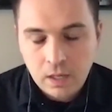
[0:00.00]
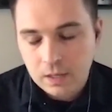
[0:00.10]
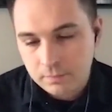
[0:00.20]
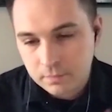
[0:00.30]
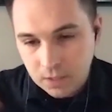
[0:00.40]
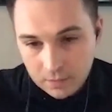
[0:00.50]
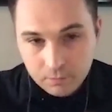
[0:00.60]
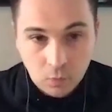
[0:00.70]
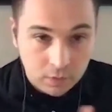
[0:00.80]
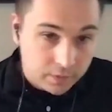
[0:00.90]
I'm kind of
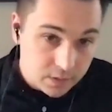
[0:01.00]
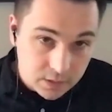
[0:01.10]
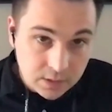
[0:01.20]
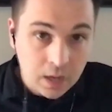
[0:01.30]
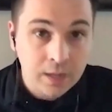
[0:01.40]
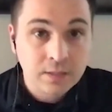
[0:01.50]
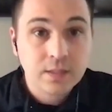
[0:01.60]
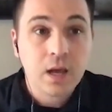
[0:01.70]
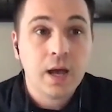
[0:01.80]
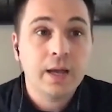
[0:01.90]
more on the design
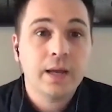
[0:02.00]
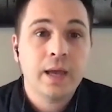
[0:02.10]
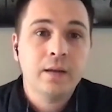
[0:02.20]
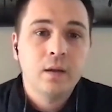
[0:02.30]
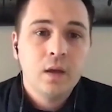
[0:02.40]
side. And